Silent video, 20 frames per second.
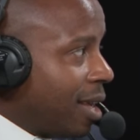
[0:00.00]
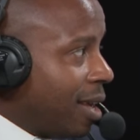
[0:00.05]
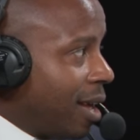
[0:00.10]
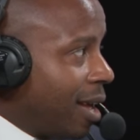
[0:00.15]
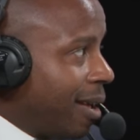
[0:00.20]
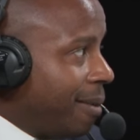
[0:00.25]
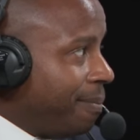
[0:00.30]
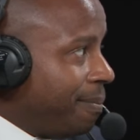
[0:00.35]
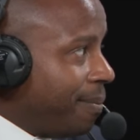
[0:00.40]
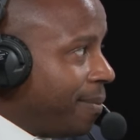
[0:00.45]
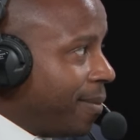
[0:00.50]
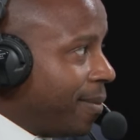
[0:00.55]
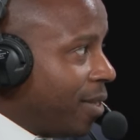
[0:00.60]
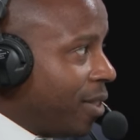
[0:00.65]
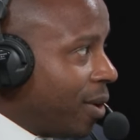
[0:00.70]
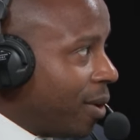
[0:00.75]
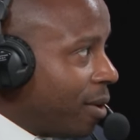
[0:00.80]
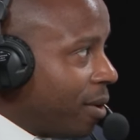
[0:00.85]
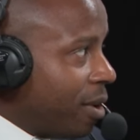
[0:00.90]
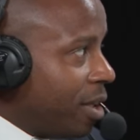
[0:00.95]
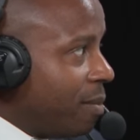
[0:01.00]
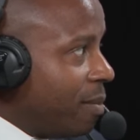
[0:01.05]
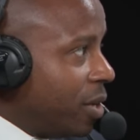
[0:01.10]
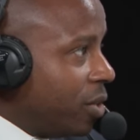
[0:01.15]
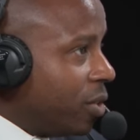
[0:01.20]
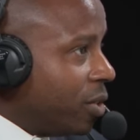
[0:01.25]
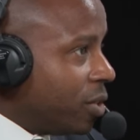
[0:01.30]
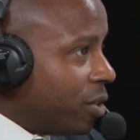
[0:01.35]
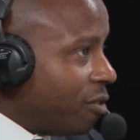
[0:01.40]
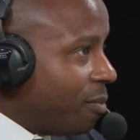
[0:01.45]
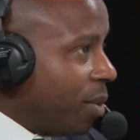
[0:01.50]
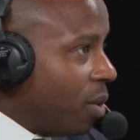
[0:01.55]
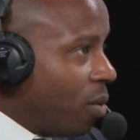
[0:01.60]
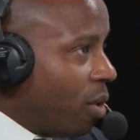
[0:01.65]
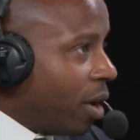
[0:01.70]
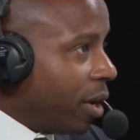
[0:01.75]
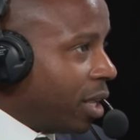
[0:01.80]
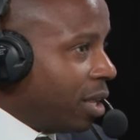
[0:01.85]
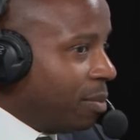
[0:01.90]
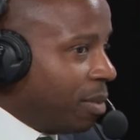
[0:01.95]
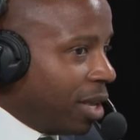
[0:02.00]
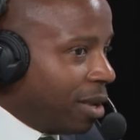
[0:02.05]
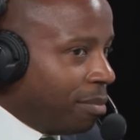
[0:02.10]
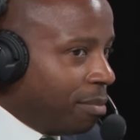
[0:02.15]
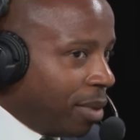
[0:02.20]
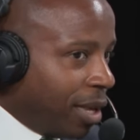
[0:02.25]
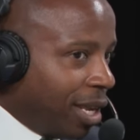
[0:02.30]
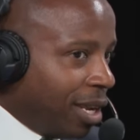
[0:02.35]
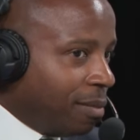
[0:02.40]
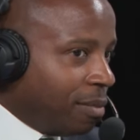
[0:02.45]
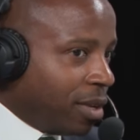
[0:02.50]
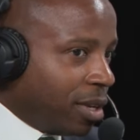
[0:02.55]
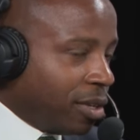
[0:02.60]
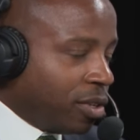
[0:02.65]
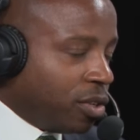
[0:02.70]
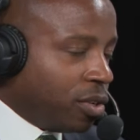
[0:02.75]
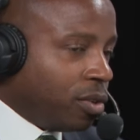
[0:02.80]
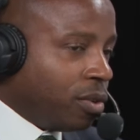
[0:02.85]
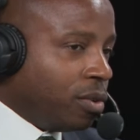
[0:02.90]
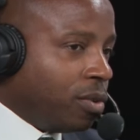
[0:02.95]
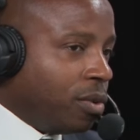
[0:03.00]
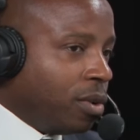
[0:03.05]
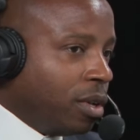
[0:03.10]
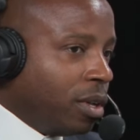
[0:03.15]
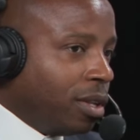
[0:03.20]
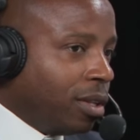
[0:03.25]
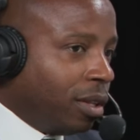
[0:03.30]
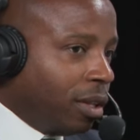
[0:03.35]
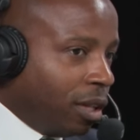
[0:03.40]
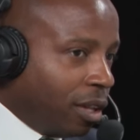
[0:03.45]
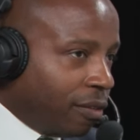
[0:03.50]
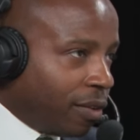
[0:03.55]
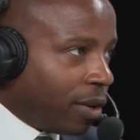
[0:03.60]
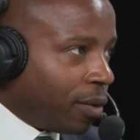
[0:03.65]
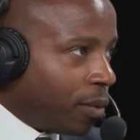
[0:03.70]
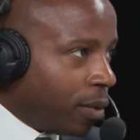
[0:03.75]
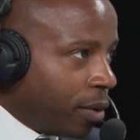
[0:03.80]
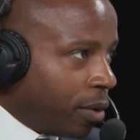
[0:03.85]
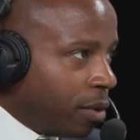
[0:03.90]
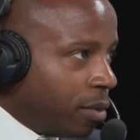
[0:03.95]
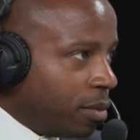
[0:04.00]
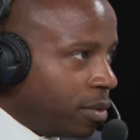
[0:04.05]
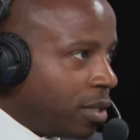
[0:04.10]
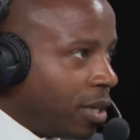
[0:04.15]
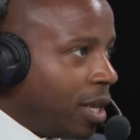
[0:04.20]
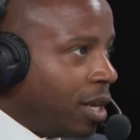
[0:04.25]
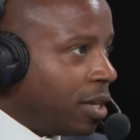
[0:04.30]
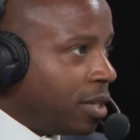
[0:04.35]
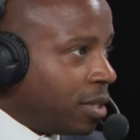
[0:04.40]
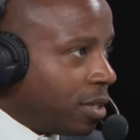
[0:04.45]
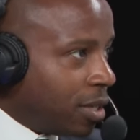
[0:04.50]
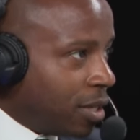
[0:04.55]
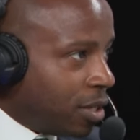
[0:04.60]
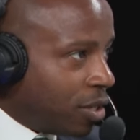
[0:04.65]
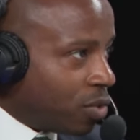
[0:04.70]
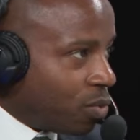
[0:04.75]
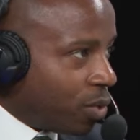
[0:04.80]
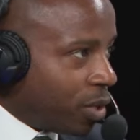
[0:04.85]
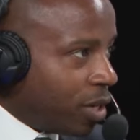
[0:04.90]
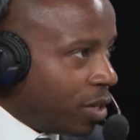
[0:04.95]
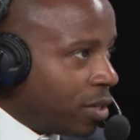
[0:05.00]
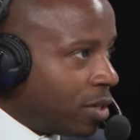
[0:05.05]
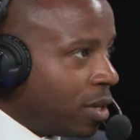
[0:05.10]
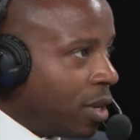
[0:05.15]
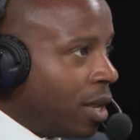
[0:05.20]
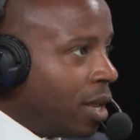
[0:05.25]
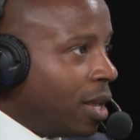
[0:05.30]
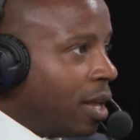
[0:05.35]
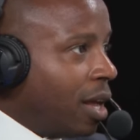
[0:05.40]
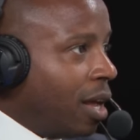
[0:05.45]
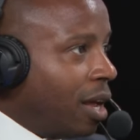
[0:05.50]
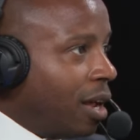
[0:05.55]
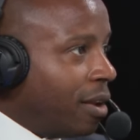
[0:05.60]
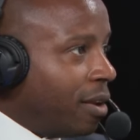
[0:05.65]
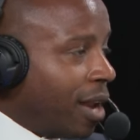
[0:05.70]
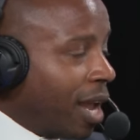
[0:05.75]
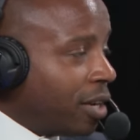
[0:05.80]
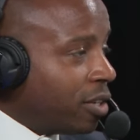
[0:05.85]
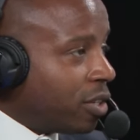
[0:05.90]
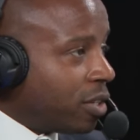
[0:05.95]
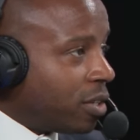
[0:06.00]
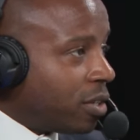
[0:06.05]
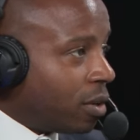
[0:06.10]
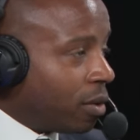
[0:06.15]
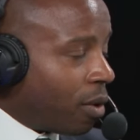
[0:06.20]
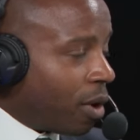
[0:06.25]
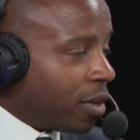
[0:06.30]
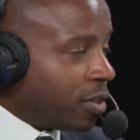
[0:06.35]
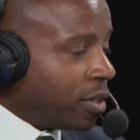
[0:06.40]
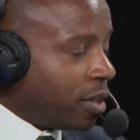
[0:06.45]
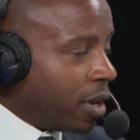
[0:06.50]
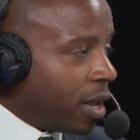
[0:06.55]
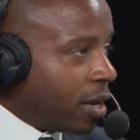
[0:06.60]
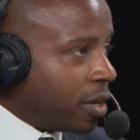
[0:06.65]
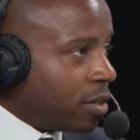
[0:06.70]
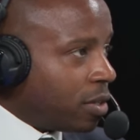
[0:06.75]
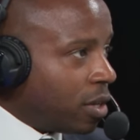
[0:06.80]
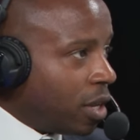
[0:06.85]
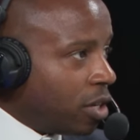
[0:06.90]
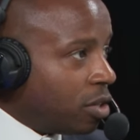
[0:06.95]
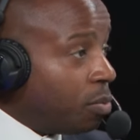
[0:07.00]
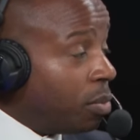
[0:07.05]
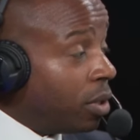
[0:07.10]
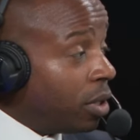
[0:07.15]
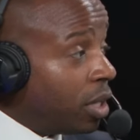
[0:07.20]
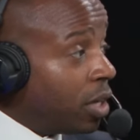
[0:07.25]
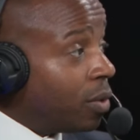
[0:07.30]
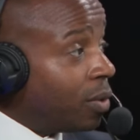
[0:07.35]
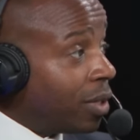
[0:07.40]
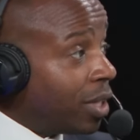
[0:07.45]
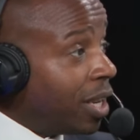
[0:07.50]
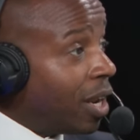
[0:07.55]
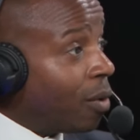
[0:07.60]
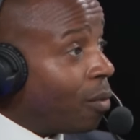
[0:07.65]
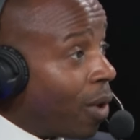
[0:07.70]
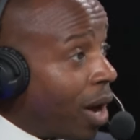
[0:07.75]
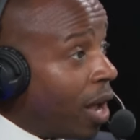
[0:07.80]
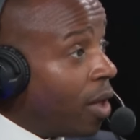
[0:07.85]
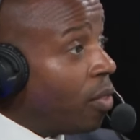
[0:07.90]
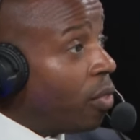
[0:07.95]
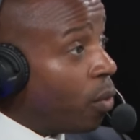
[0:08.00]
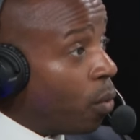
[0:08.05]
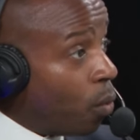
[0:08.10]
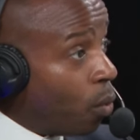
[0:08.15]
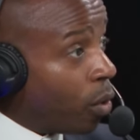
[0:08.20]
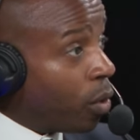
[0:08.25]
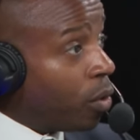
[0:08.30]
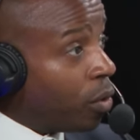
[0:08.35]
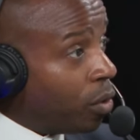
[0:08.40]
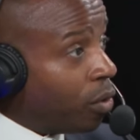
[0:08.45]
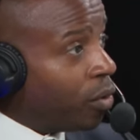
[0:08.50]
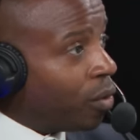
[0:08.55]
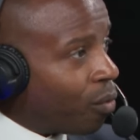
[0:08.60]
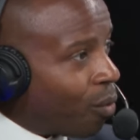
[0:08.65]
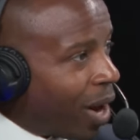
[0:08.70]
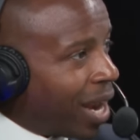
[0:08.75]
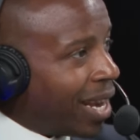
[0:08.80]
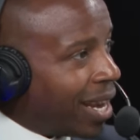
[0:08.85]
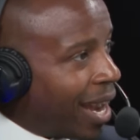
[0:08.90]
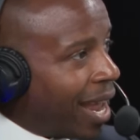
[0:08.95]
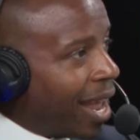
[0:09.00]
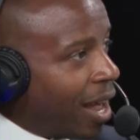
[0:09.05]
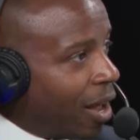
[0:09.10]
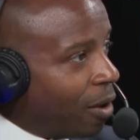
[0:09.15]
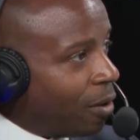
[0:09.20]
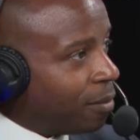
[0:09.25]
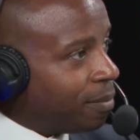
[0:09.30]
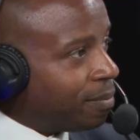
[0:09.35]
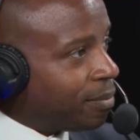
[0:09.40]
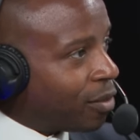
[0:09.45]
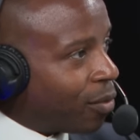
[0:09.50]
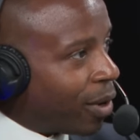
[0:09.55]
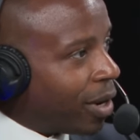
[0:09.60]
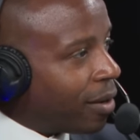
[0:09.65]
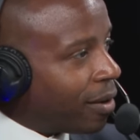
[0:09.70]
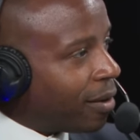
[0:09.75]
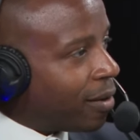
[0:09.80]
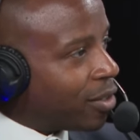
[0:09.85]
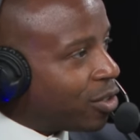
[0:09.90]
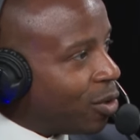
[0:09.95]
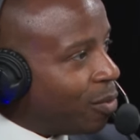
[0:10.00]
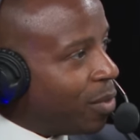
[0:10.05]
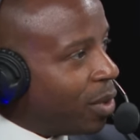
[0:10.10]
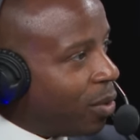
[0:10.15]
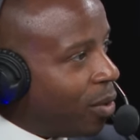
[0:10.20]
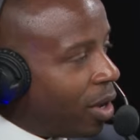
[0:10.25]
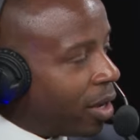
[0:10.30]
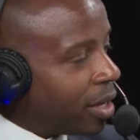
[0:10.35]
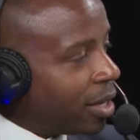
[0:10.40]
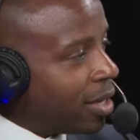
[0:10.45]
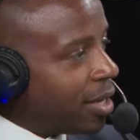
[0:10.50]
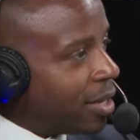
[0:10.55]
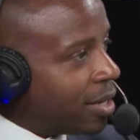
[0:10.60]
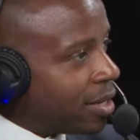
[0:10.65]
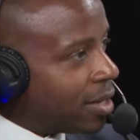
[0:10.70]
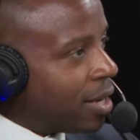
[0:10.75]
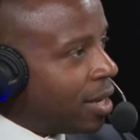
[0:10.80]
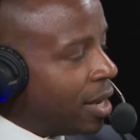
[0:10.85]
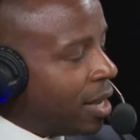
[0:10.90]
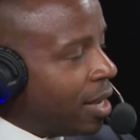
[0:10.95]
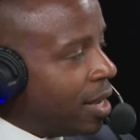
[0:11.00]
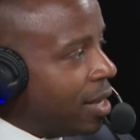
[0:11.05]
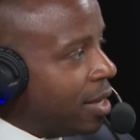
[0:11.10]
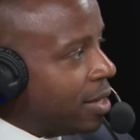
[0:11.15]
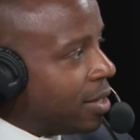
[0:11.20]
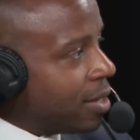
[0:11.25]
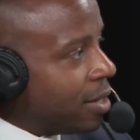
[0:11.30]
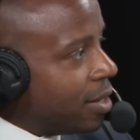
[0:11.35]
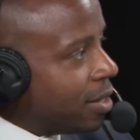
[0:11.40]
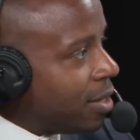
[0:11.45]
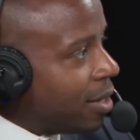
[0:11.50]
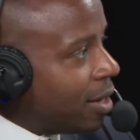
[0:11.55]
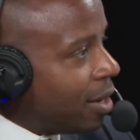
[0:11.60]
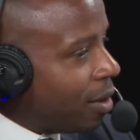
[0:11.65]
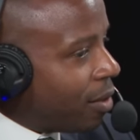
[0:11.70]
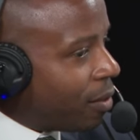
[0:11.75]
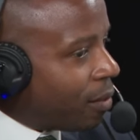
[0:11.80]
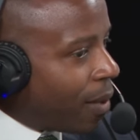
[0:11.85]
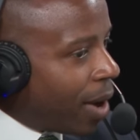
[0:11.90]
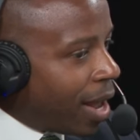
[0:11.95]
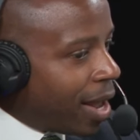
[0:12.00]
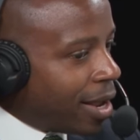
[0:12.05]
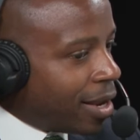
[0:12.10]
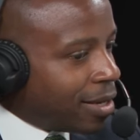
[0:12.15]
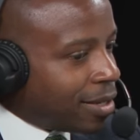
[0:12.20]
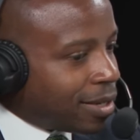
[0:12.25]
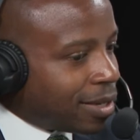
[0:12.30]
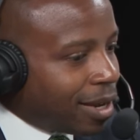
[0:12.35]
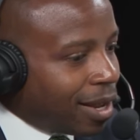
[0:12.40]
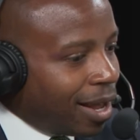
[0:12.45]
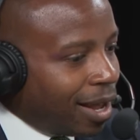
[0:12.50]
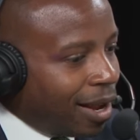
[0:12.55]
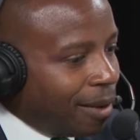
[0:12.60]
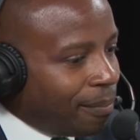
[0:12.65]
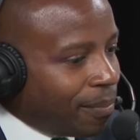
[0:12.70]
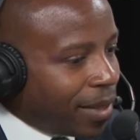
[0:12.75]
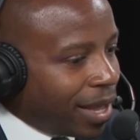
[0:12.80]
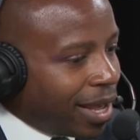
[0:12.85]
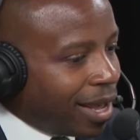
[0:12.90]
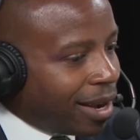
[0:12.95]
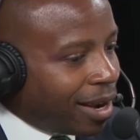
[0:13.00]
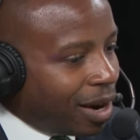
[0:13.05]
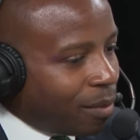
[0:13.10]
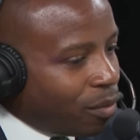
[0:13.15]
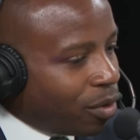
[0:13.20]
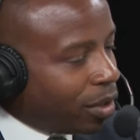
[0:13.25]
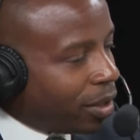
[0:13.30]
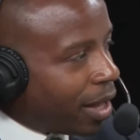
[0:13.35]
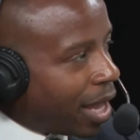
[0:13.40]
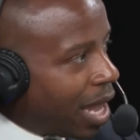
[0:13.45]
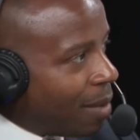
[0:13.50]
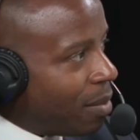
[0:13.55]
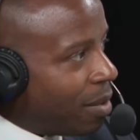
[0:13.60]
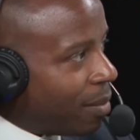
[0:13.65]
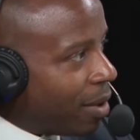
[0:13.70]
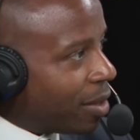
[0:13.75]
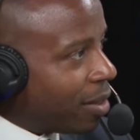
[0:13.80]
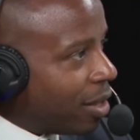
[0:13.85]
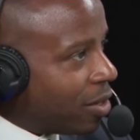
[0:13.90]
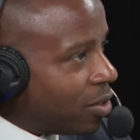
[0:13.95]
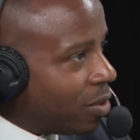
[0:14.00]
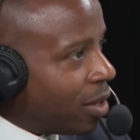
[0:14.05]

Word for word: Um, there are images of Milwaukee being beamed into living rooms and to C-suites, uh, not just across the United States, but literally around the world right now. Right, so Milwaukee is is a city on the rise, um, and I'm really happy about that.